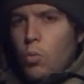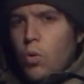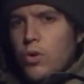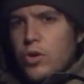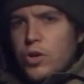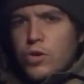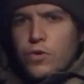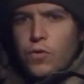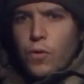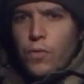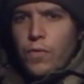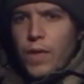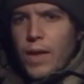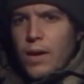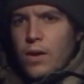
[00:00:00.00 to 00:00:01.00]
One useful
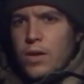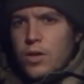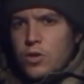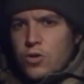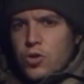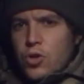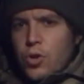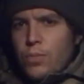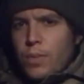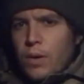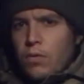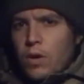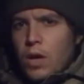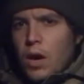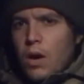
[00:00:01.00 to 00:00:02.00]
thing I used during my
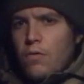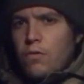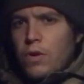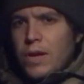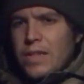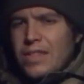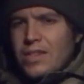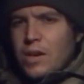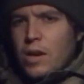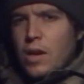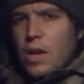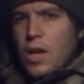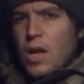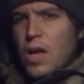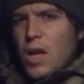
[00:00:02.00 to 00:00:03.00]
recovery
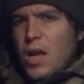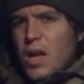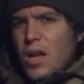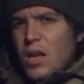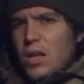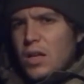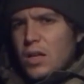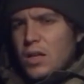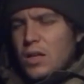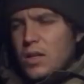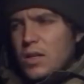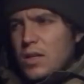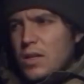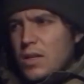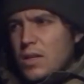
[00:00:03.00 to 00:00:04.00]
to
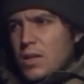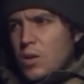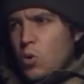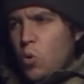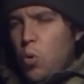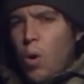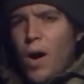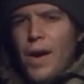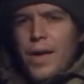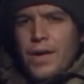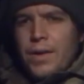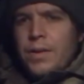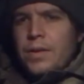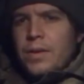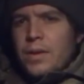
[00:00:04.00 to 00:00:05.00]

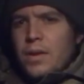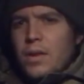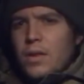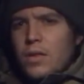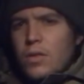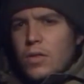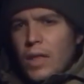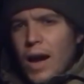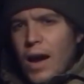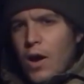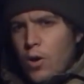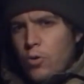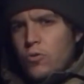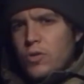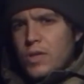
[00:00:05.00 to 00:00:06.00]
quieten
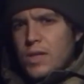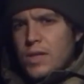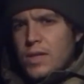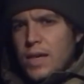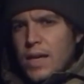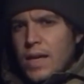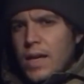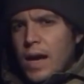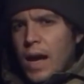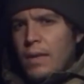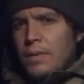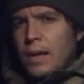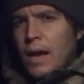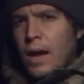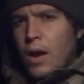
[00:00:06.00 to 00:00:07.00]
that OCD
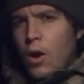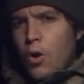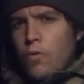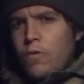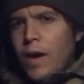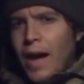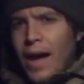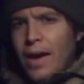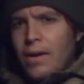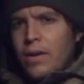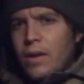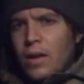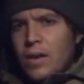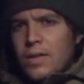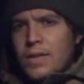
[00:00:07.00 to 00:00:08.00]
and that
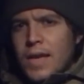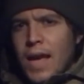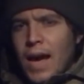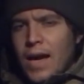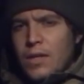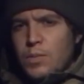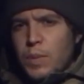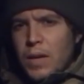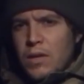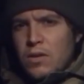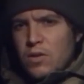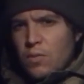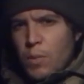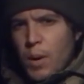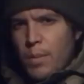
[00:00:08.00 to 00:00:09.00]
over-analyzing
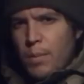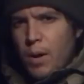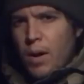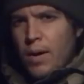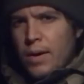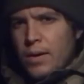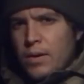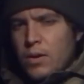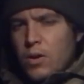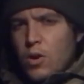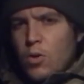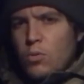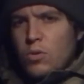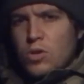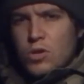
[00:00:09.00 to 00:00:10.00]
aspect of my mind
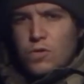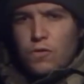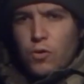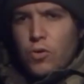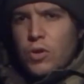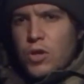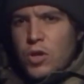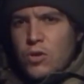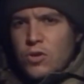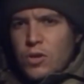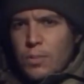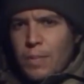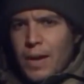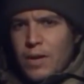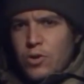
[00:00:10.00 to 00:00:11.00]
was through the use
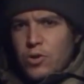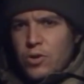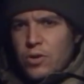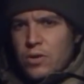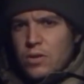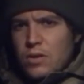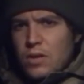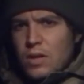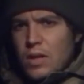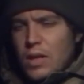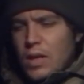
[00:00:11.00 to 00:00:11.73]
of mantras.